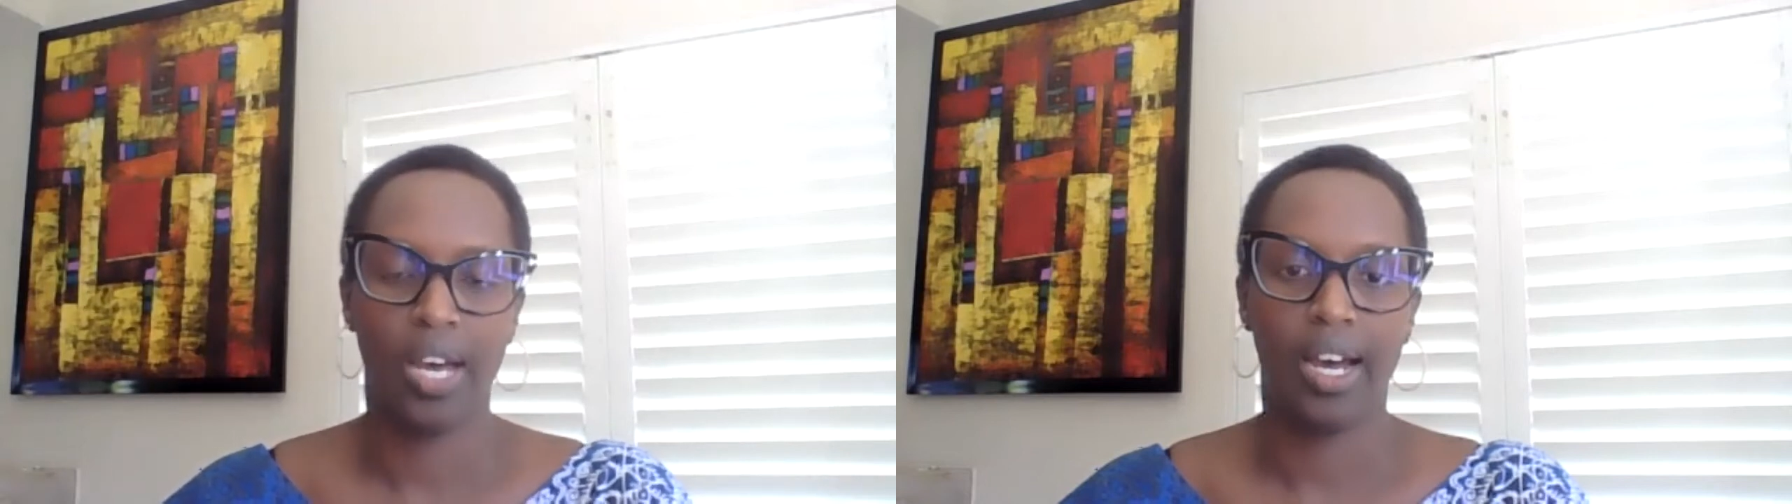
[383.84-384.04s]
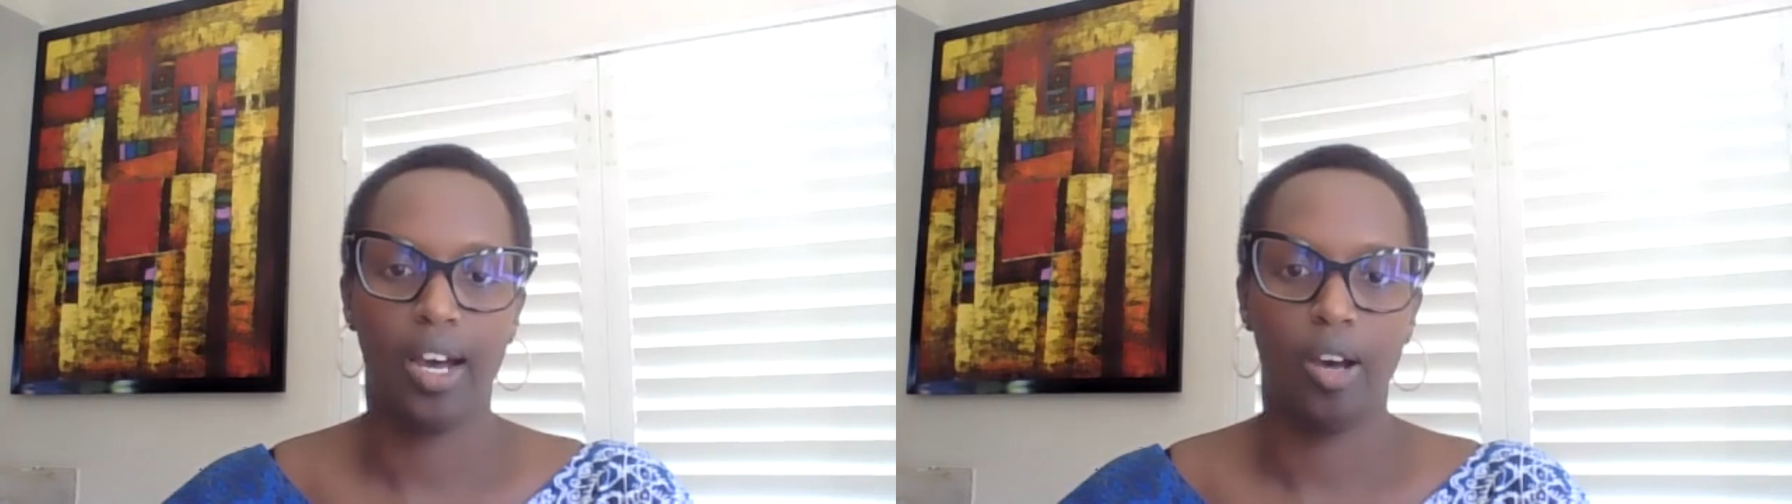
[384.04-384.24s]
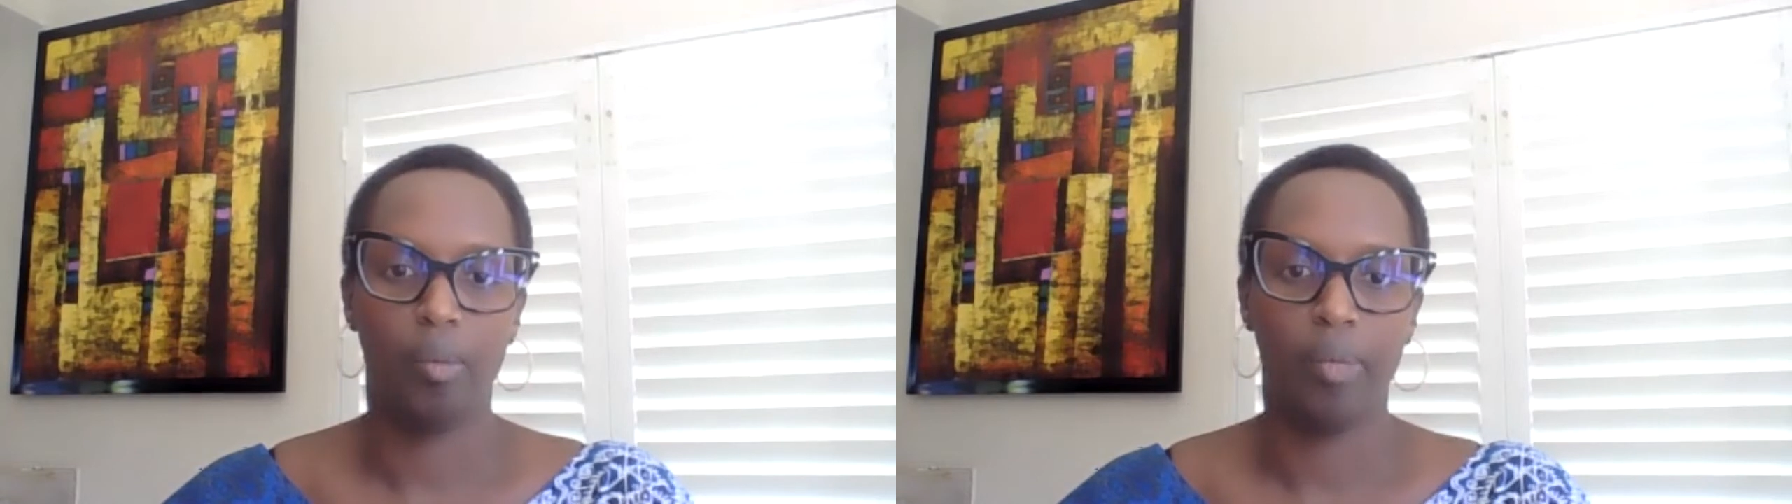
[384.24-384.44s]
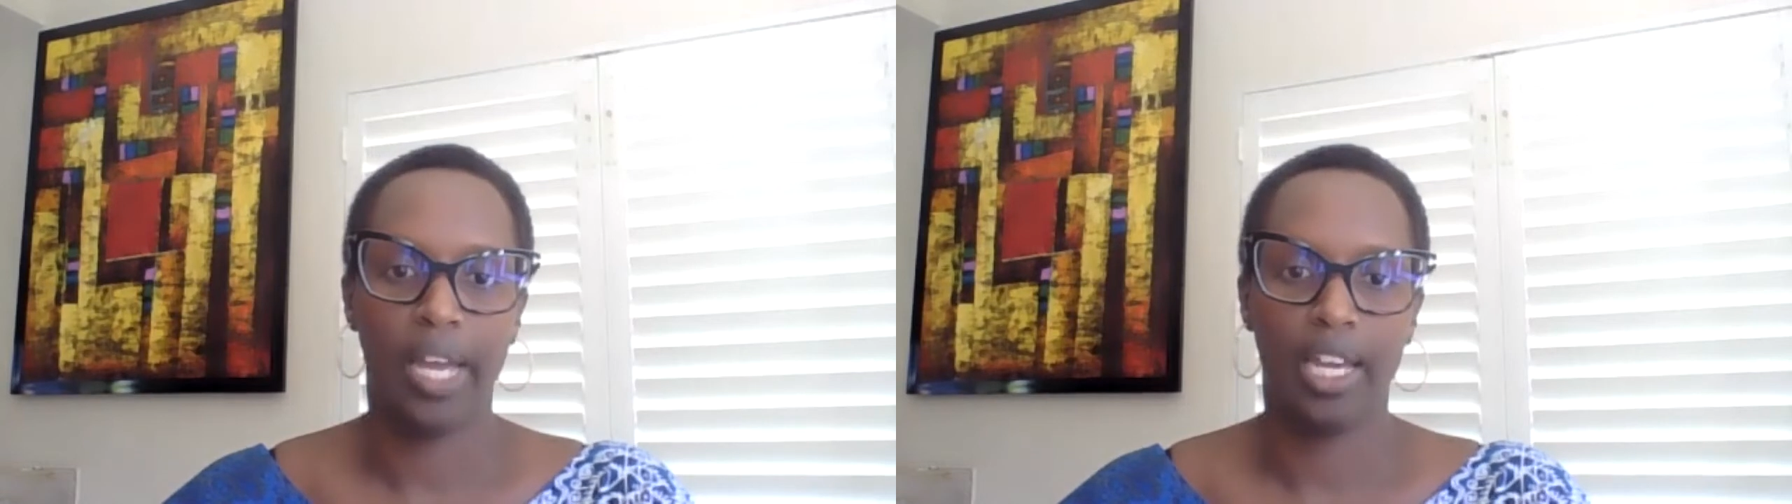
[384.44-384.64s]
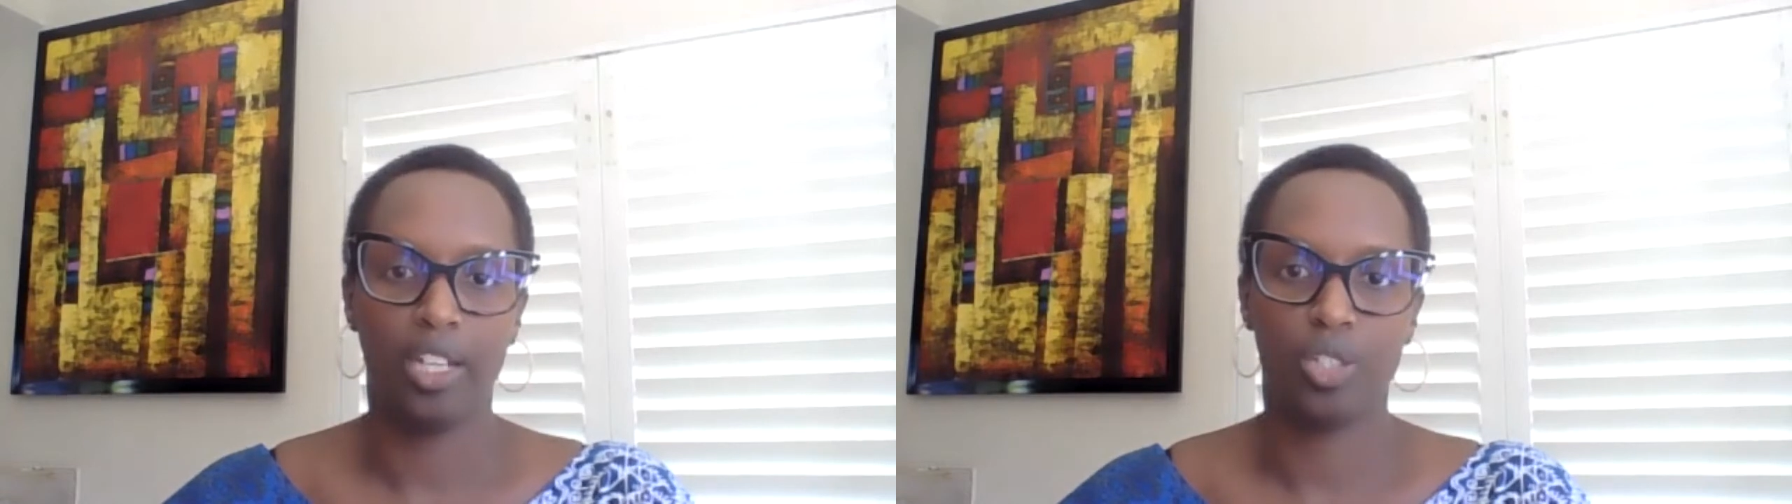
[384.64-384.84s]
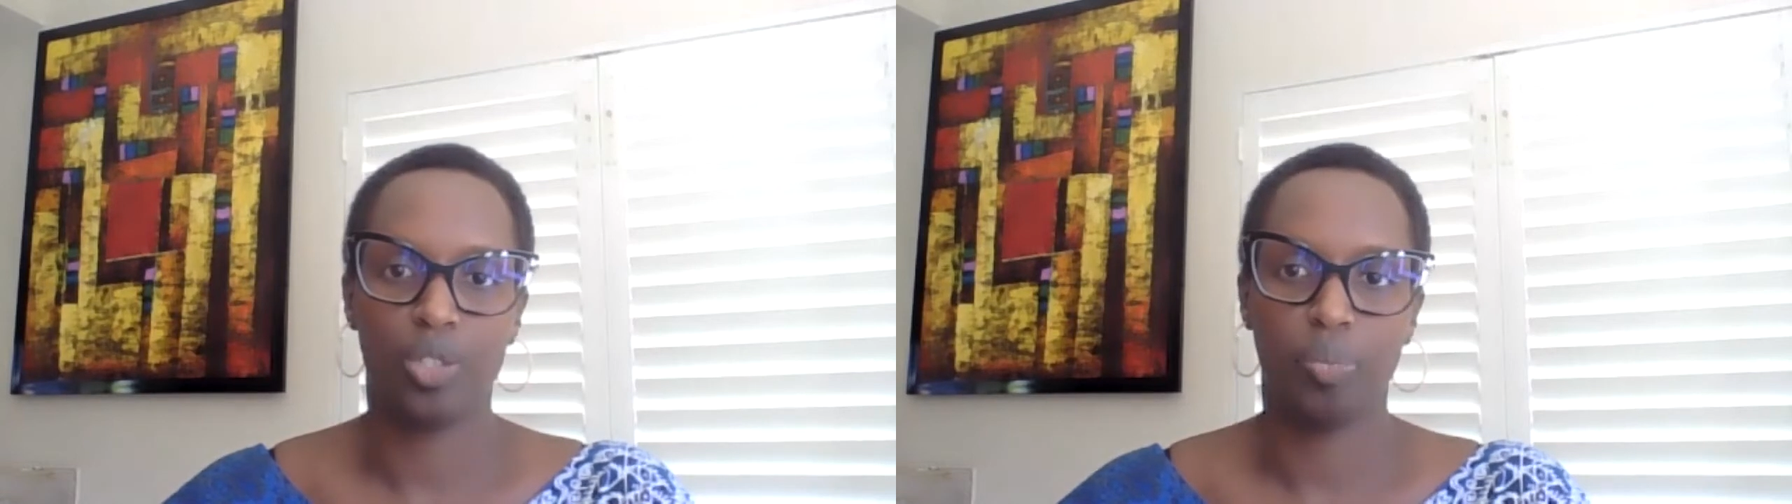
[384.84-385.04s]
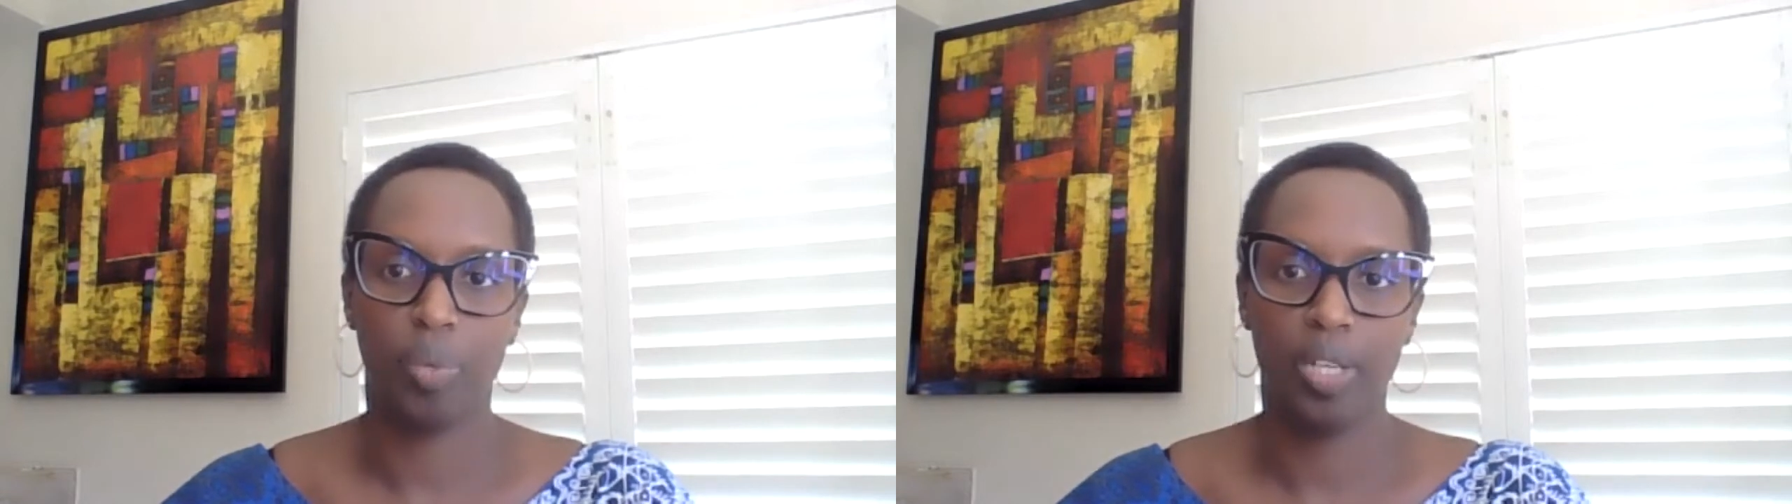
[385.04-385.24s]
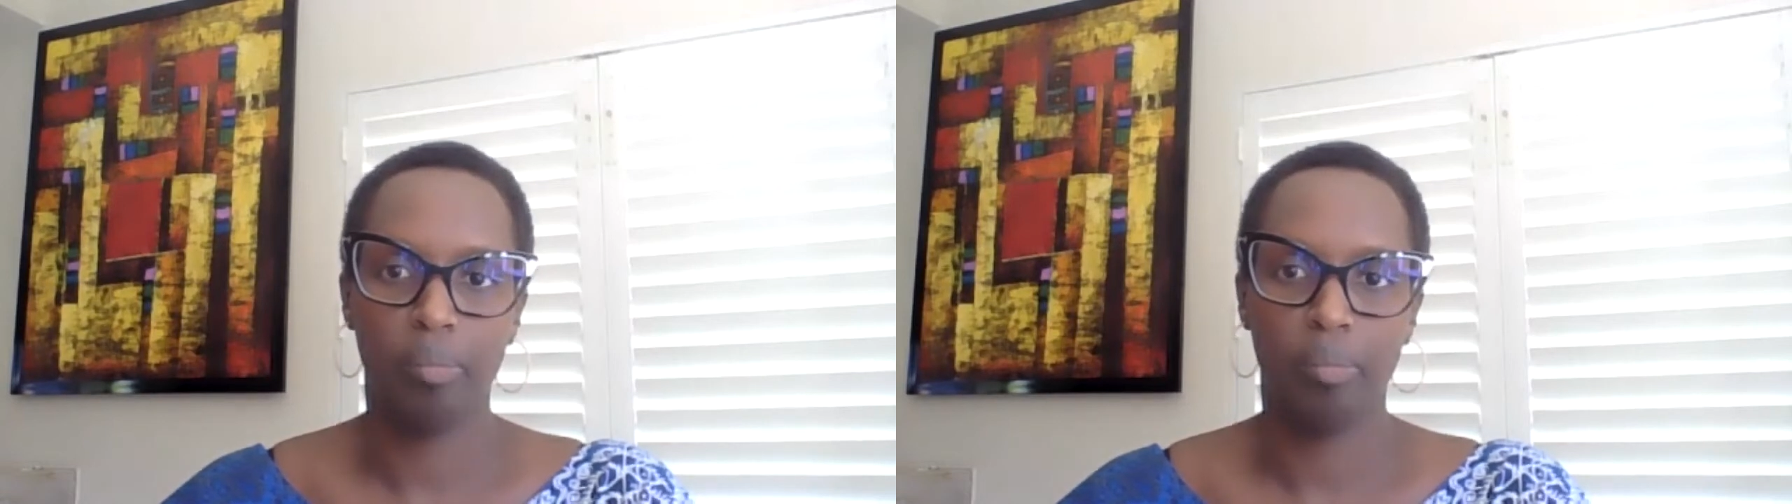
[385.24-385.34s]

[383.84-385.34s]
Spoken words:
and put